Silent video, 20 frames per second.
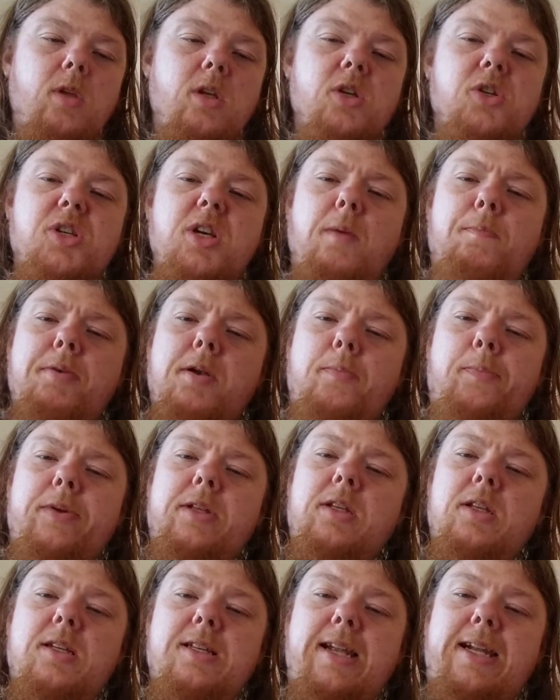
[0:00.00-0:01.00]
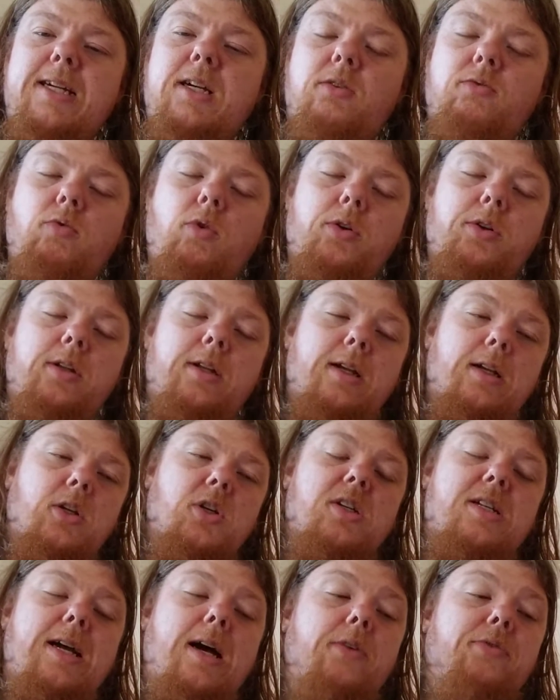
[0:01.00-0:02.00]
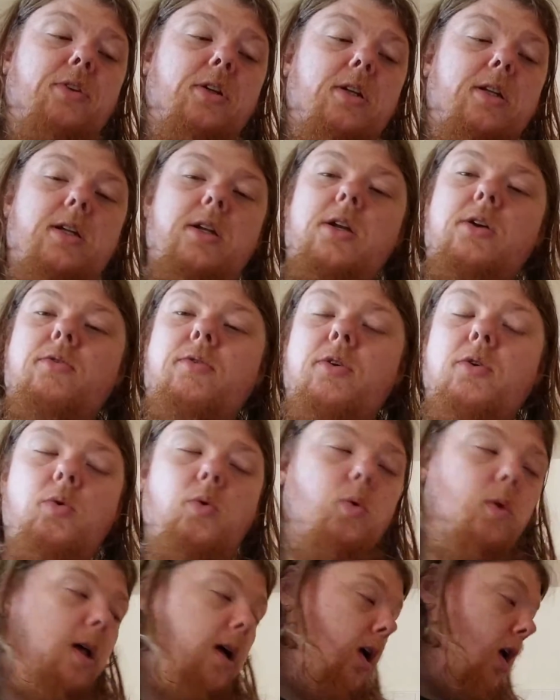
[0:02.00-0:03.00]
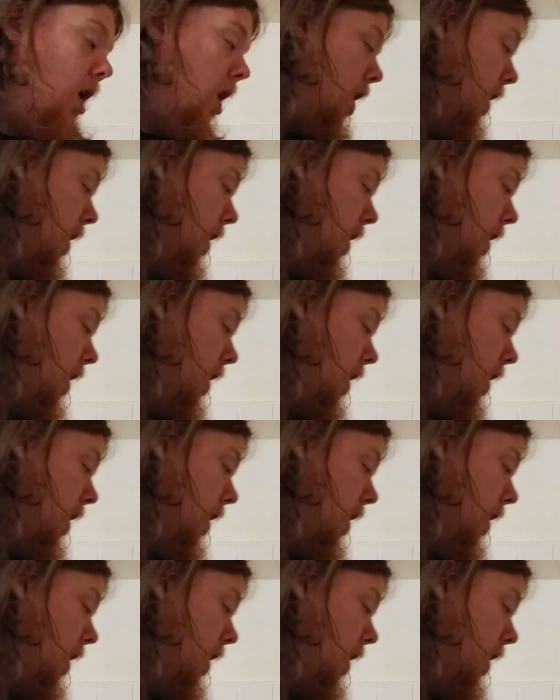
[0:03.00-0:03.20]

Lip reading: supplements later on, just after dinner and all that.